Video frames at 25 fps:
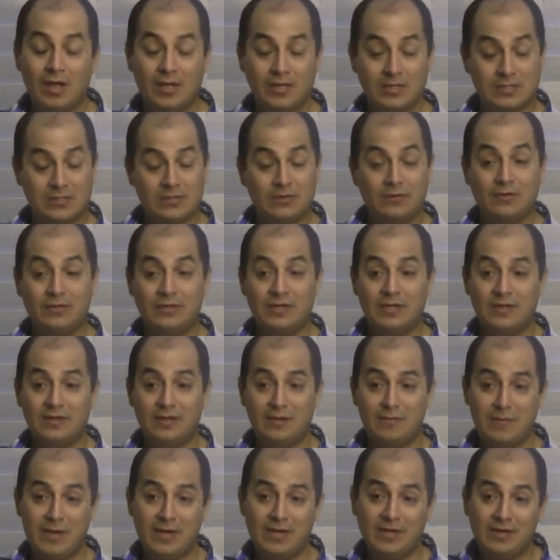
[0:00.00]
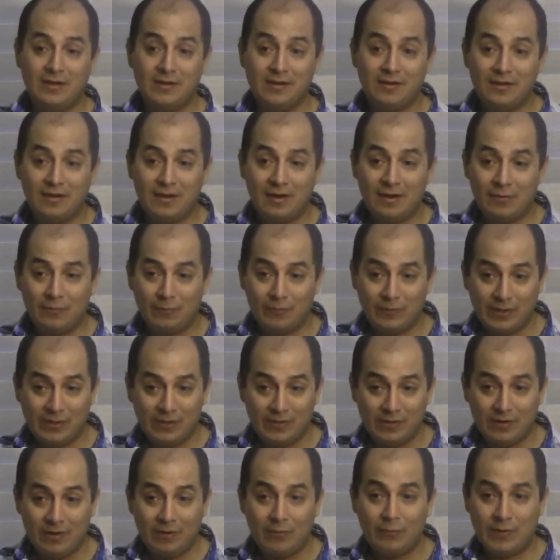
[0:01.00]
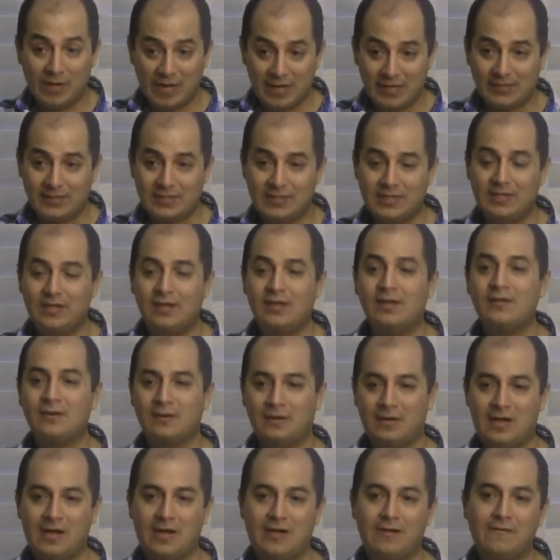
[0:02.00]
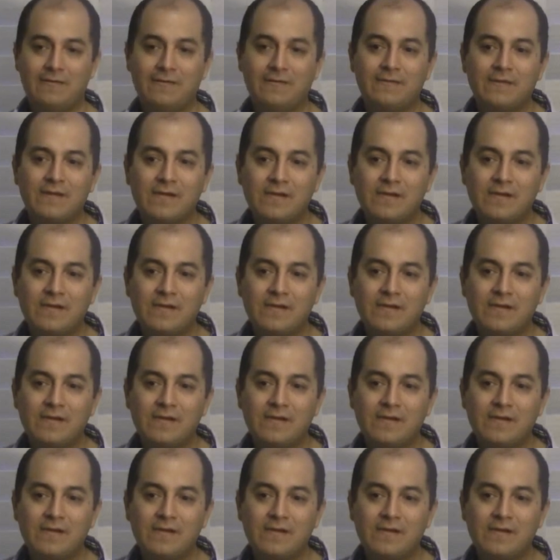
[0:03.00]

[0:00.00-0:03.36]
and so then they make it a reality in their life.